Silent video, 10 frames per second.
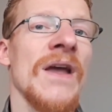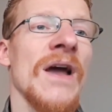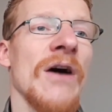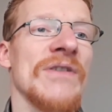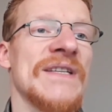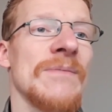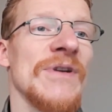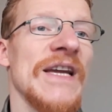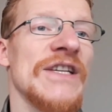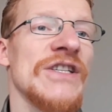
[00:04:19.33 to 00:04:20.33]
Our
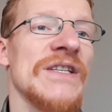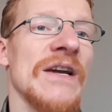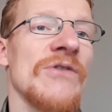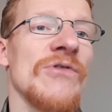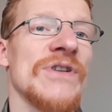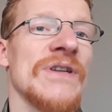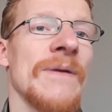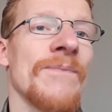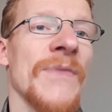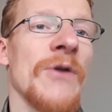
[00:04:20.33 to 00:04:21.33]
simulations are good,
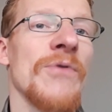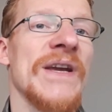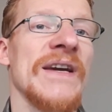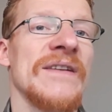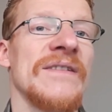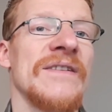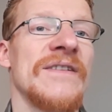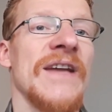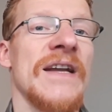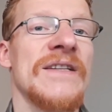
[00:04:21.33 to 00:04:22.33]
and we can
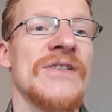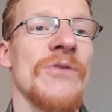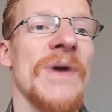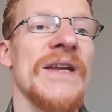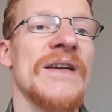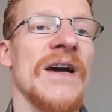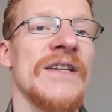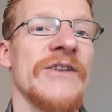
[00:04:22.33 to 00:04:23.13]
detect so many kinds